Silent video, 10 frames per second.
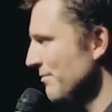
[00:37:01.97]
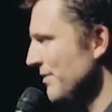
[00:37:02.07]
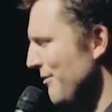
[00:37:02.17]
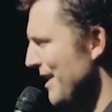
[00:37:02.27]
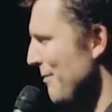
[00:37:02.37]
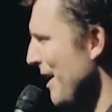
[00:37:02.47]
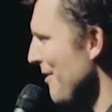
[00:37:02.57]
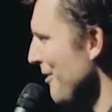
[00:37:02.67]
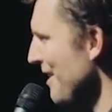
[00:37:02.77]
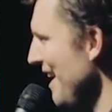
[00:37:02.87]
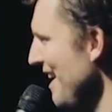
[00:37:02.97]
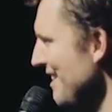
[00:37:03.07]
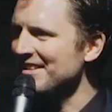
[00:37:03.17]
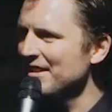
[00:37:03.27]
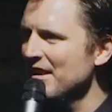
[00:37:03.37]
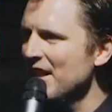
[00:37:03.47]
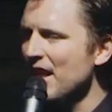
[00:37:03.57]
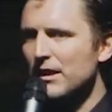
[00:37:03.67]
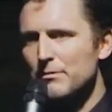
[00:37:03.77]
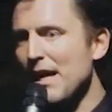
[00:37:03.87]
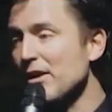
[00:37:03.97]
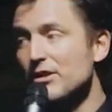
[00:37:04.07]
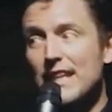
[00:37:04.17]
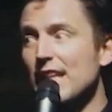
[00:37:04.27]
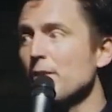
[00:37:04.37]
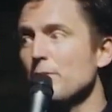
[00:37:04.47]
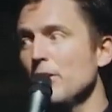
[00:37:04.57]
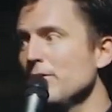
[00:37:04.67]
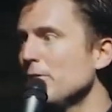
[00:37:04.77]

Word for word: You ever think about how funny that is? Because men are seeking approval.